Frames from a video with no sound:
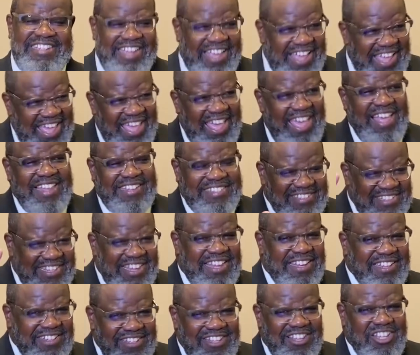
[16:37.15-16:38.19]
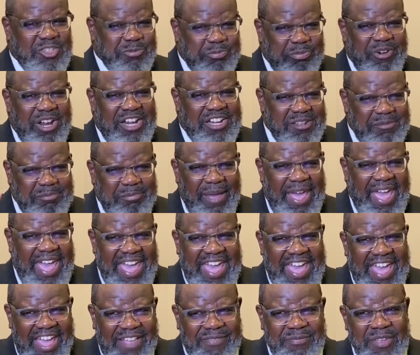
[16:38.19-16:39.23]
Yes, it looks pretty
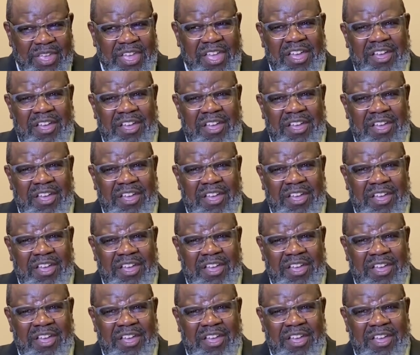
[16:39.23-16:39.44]
bad,